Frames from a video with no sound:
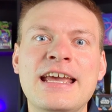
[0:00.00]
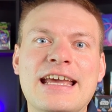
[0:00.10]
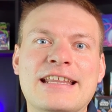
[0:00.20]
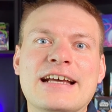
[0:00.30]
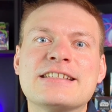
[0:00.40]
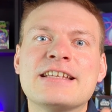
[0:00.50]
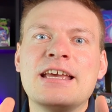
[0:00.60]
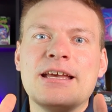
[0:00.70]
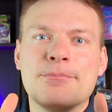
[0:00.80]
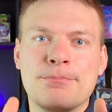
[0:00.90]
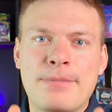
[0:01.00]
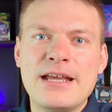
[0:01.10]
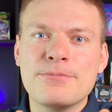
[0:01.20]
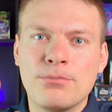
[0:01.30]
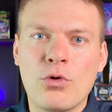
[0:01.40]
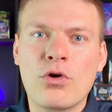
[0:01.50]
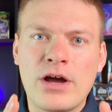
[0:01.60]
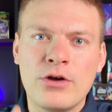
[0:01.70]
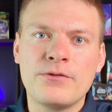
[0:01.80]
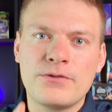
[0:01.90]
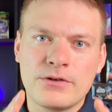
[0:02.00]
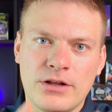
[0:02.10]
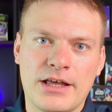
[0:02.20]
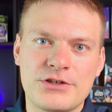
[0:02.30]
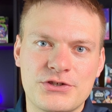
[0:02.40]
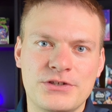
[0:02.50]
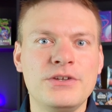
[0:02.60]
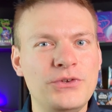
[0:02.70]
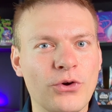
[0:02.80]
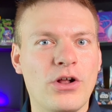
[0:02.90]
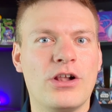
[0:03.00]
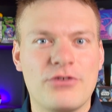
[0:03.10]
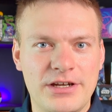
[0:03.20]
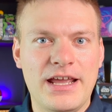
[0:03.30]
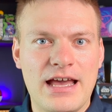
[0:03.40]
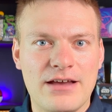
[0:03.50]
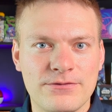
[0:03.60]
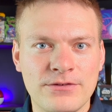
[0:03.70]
and that's make more out of the collection you already have.